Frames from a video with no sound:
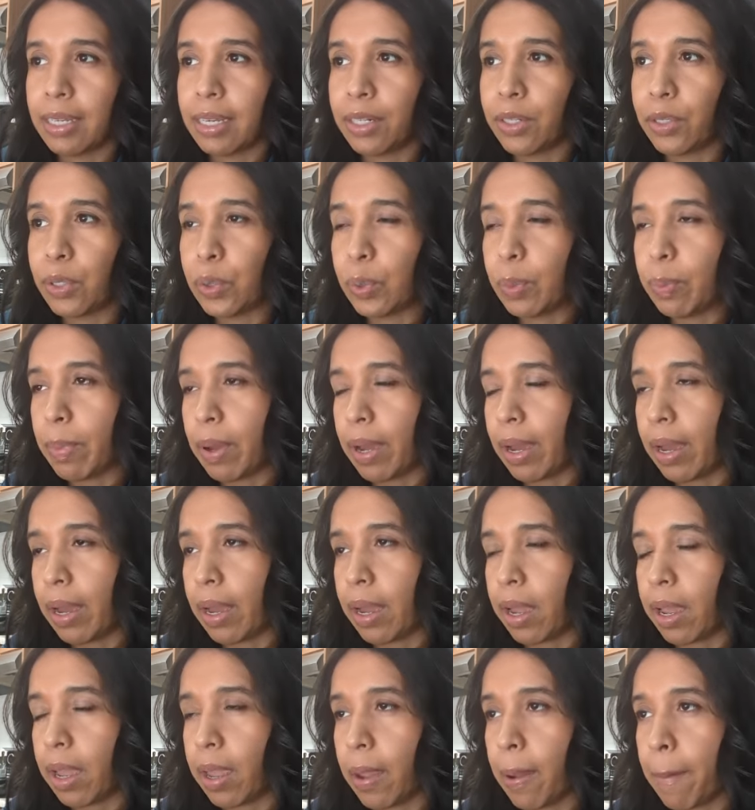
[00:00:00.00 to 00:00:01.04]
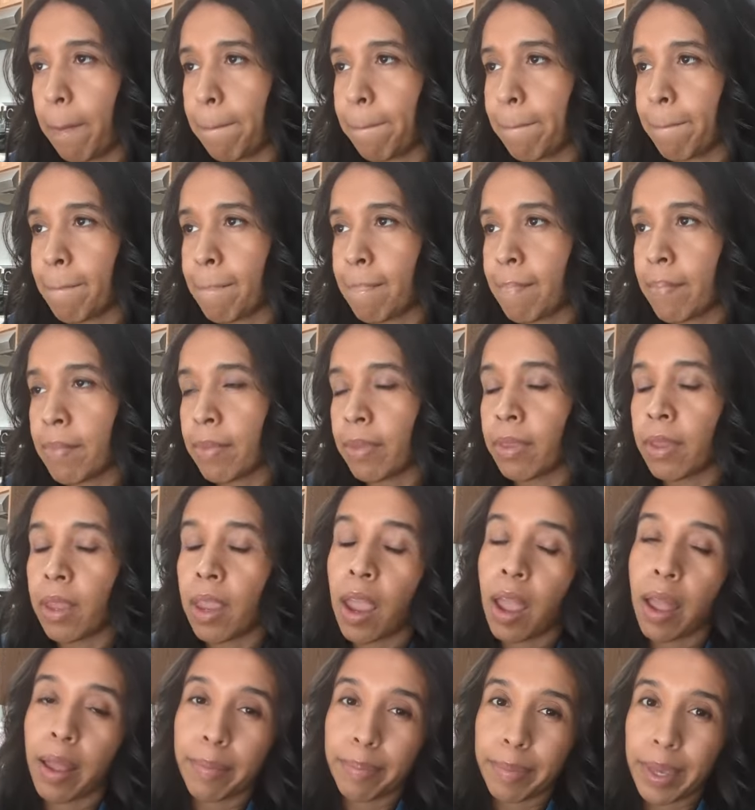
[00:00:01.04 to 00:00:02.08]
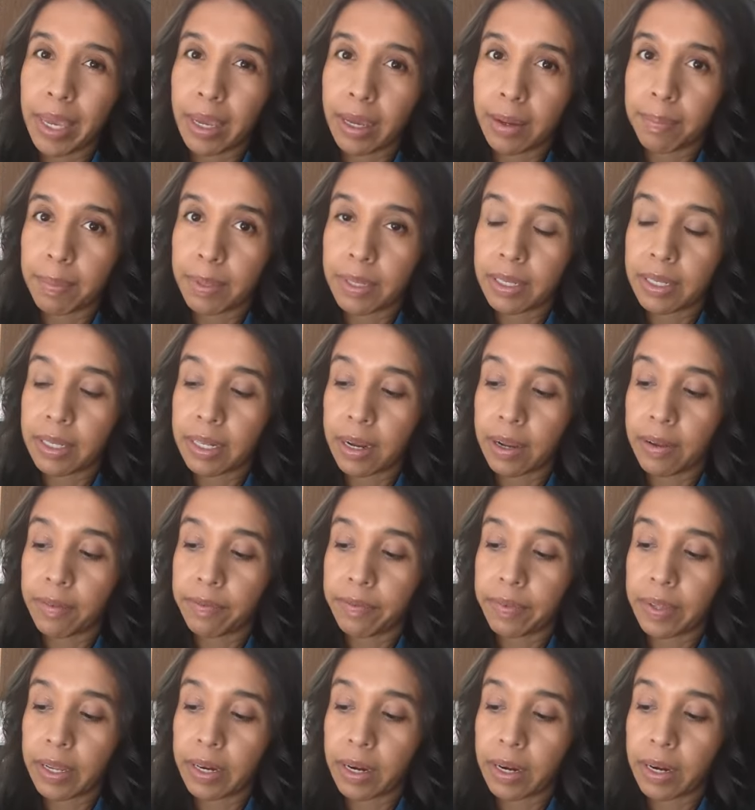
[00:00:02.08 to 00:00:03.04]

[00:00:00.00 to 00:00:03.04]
tend to buy makeup and stuff.